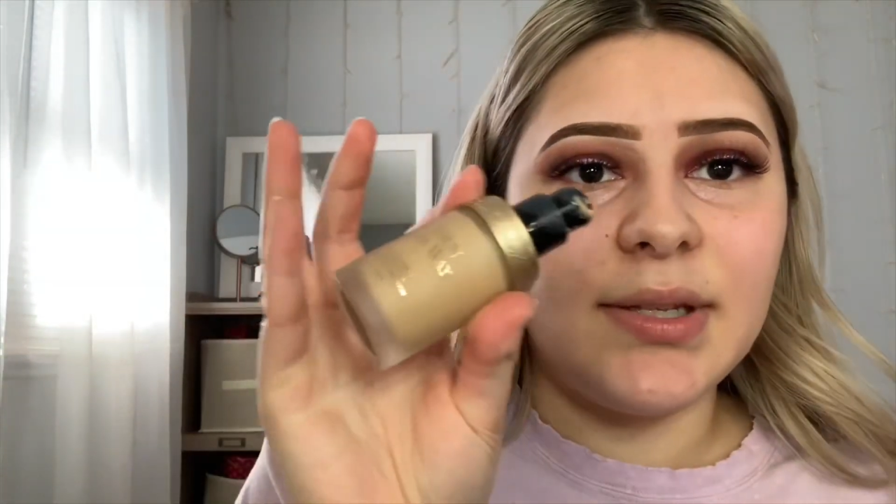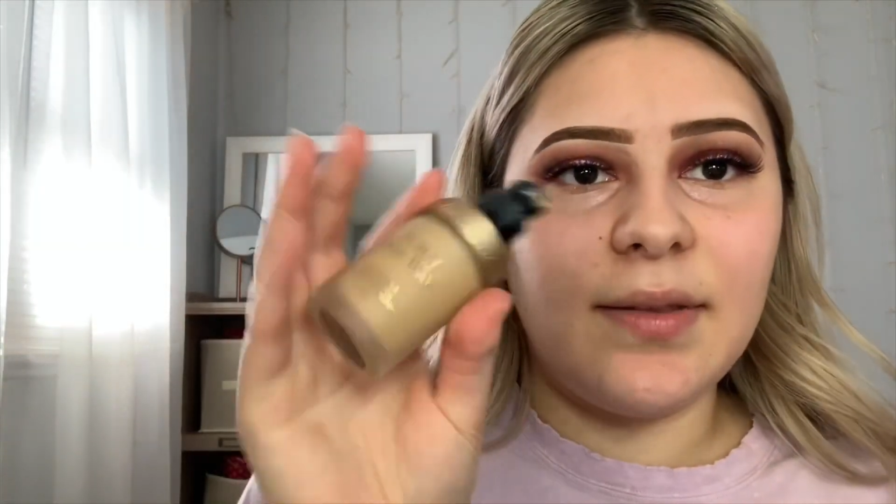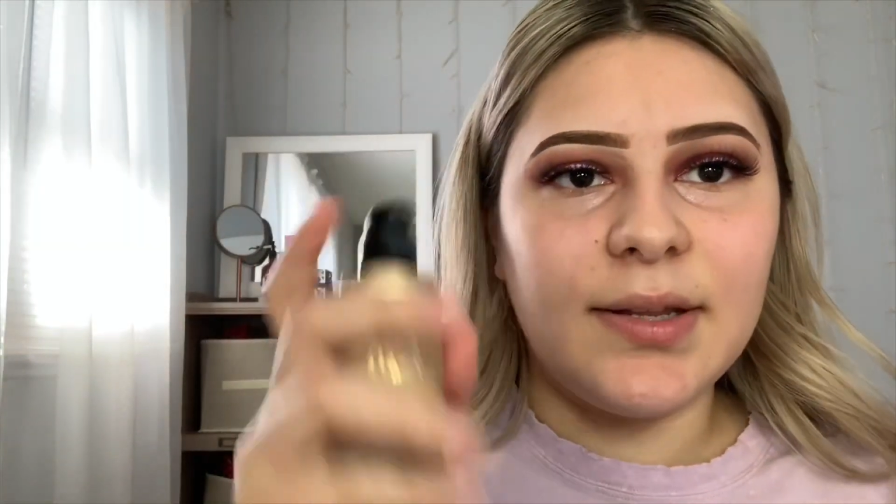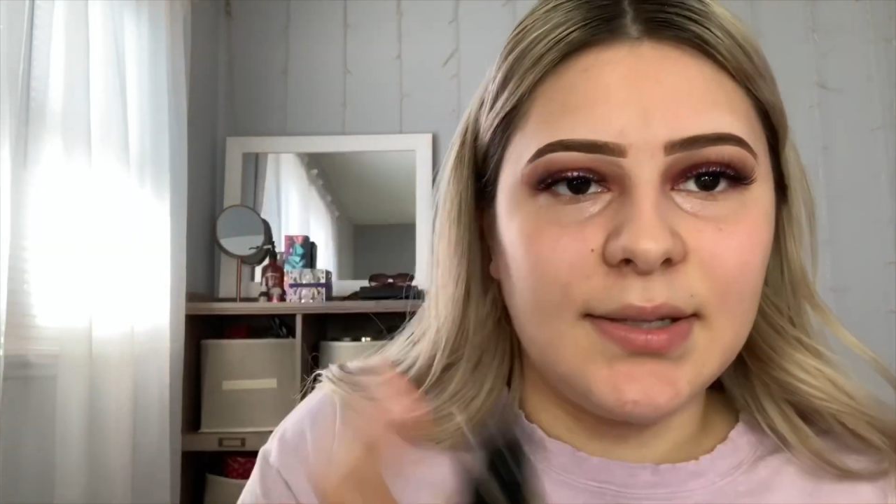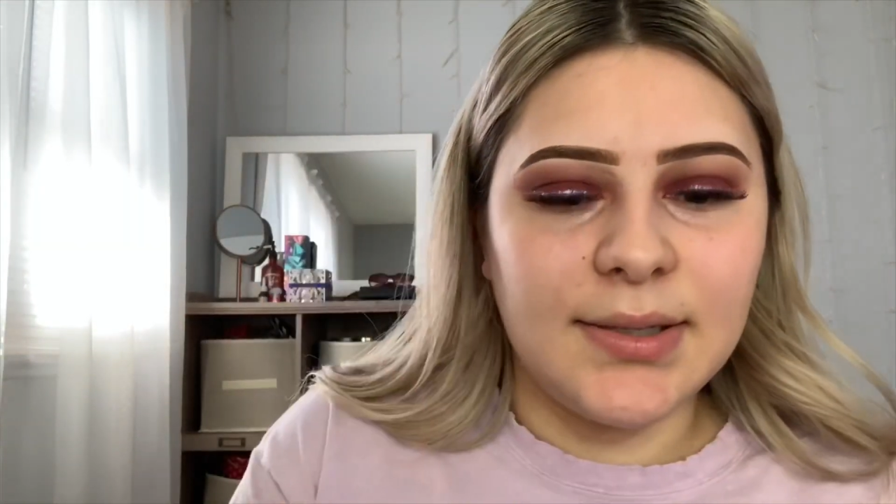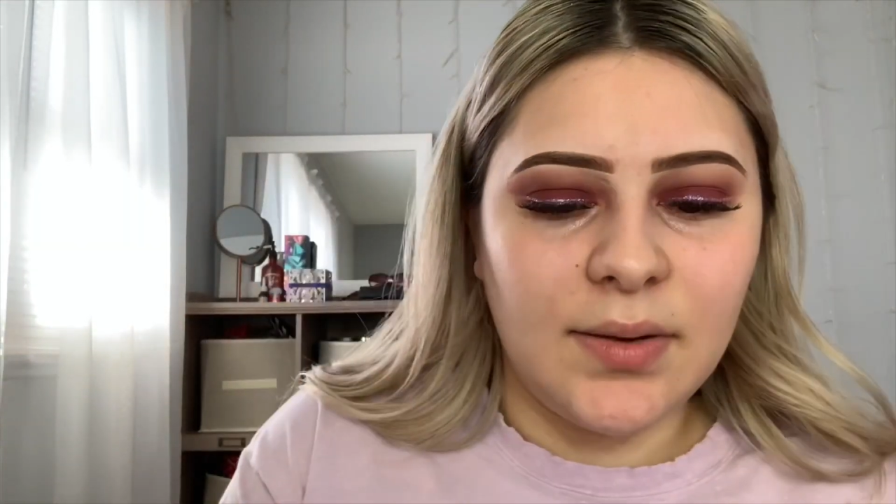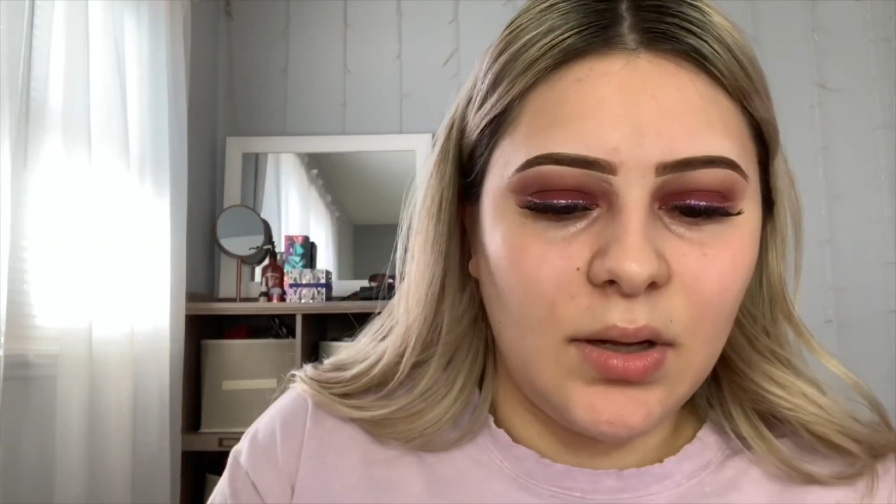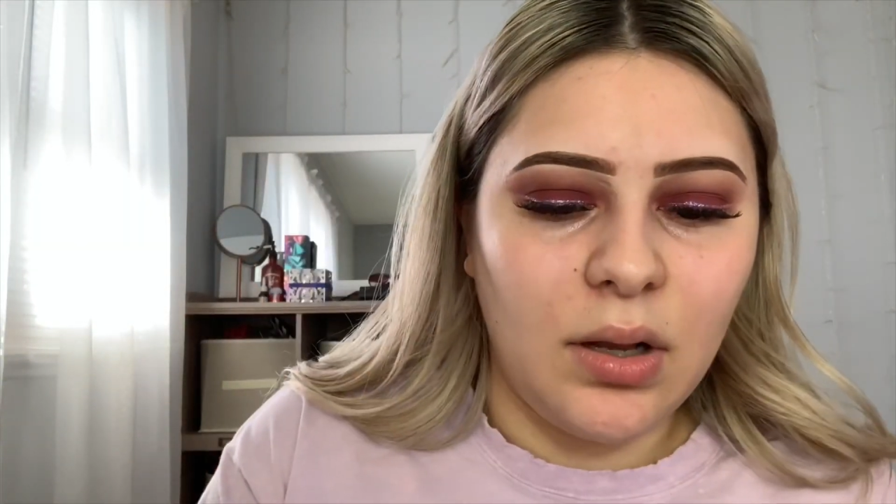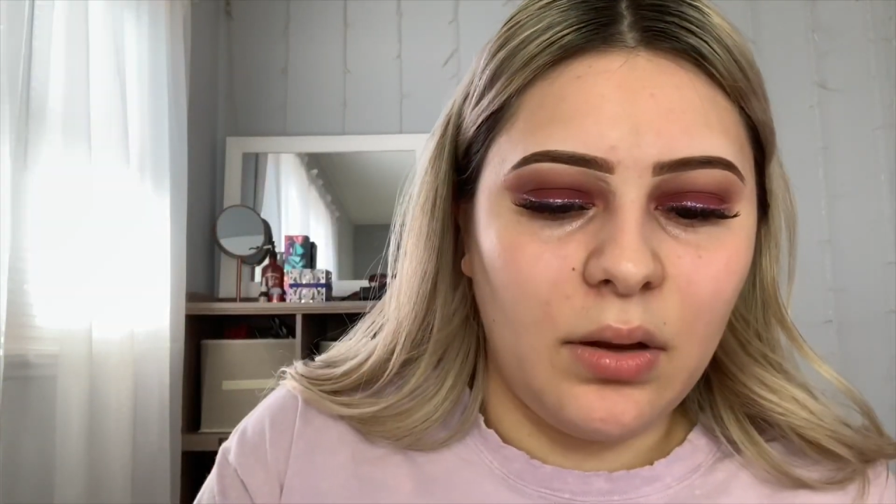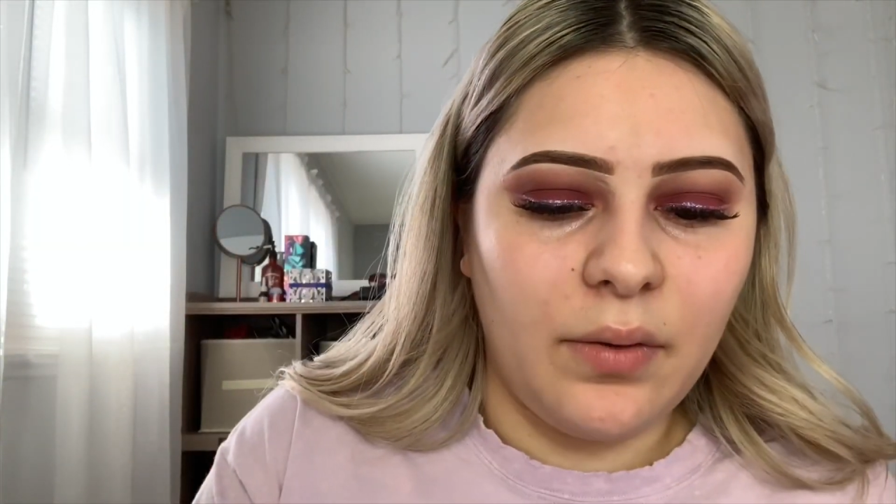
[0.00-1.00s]
and this is in the
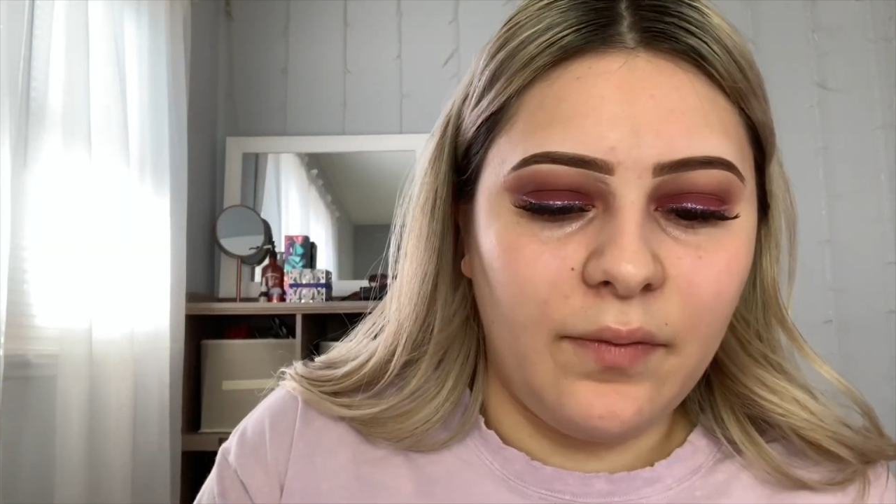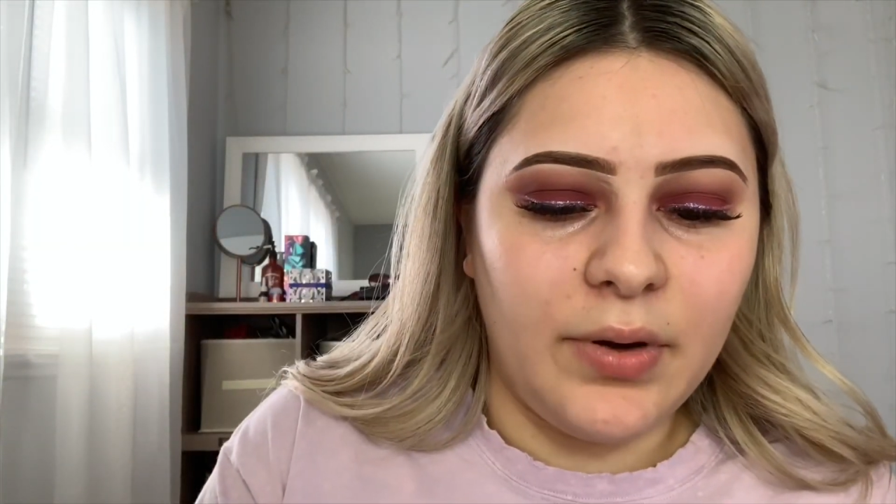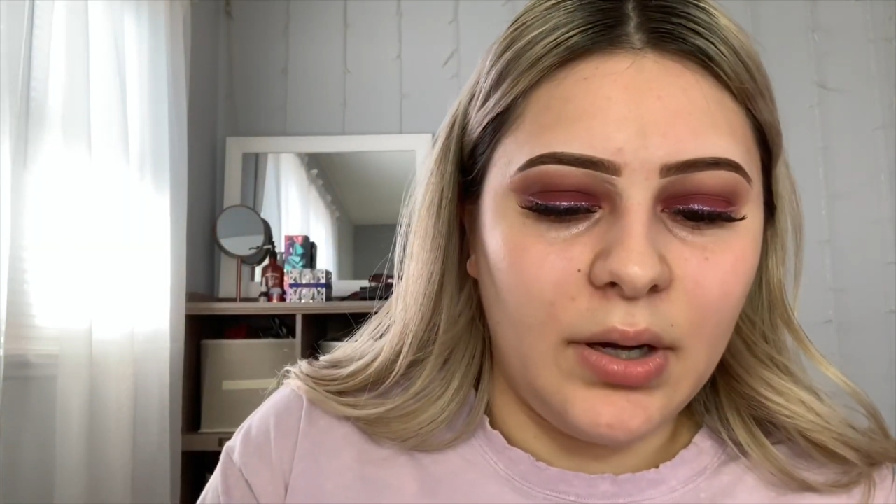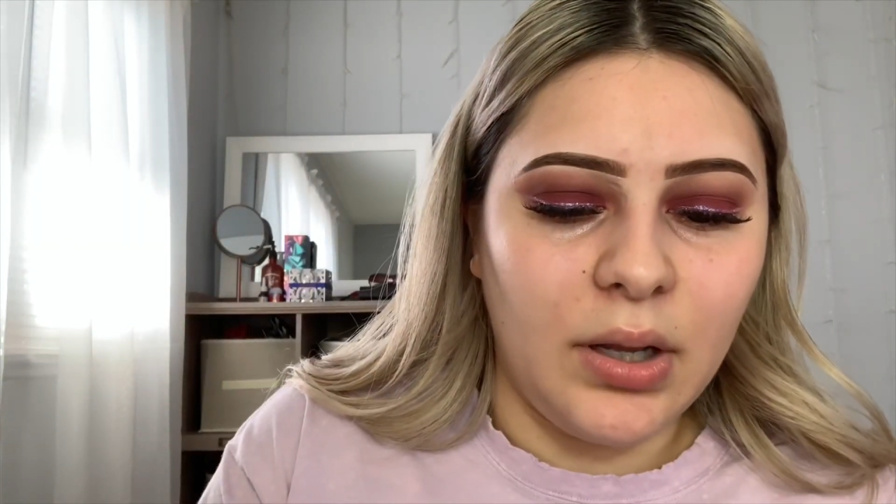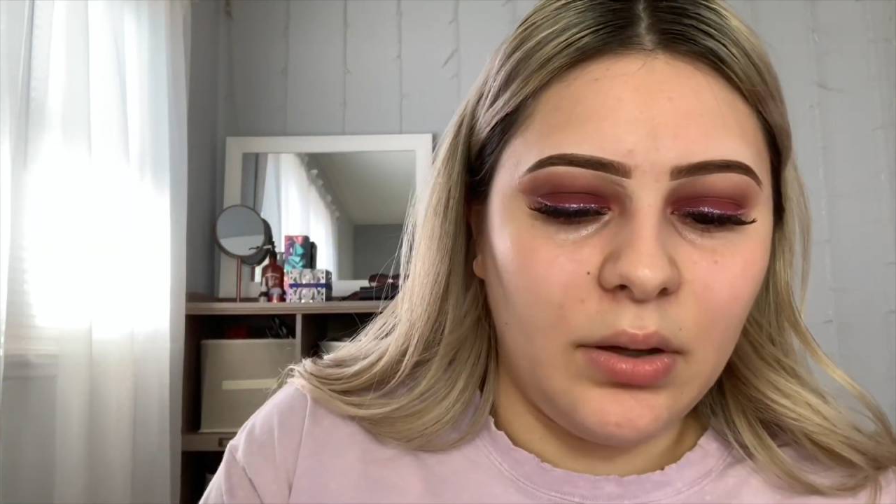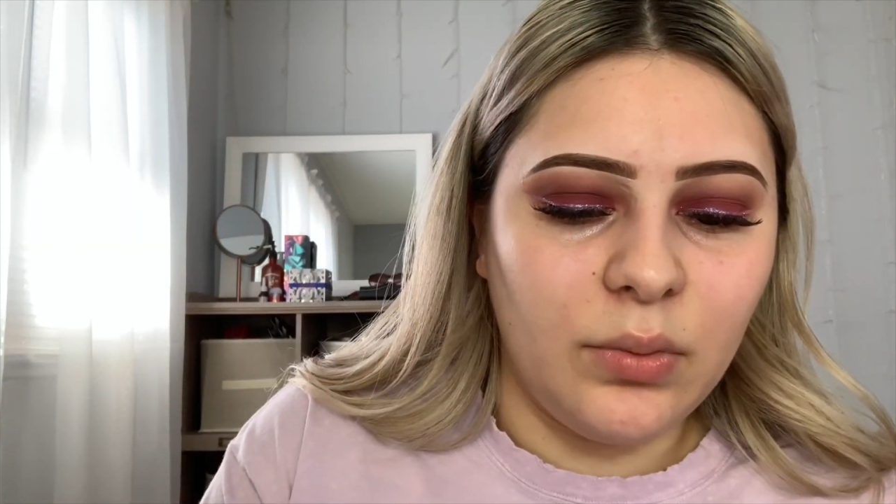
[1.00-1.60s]
color Vanilla,